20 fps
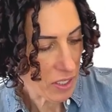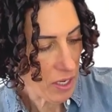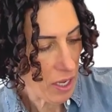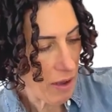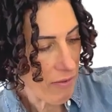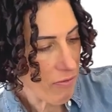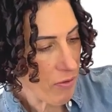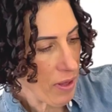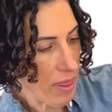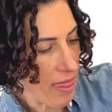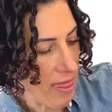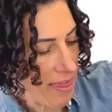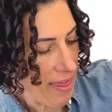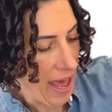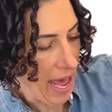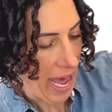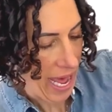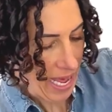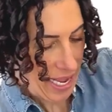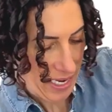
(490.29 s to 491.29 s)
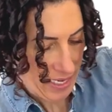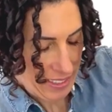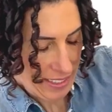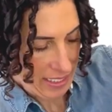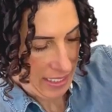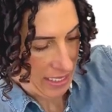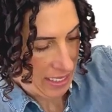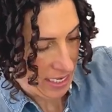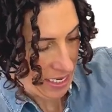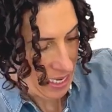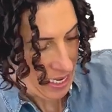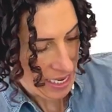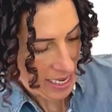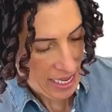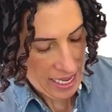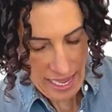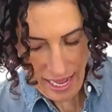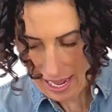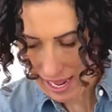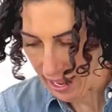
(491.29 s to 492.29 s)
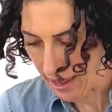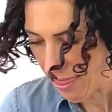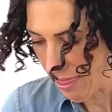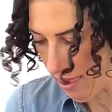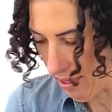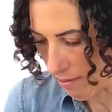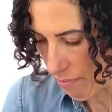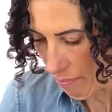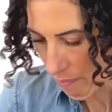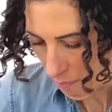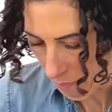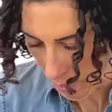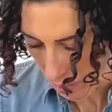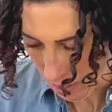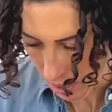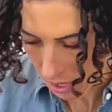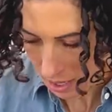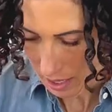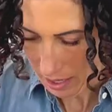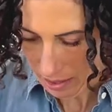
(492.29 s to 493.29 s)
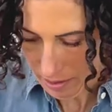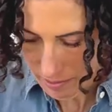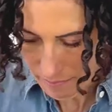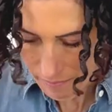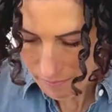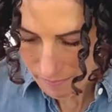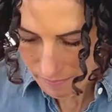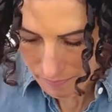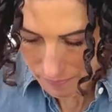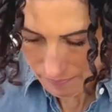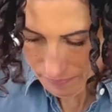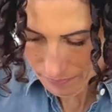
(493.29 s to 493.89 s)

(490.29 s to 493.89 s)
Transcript: off with that at the bottom.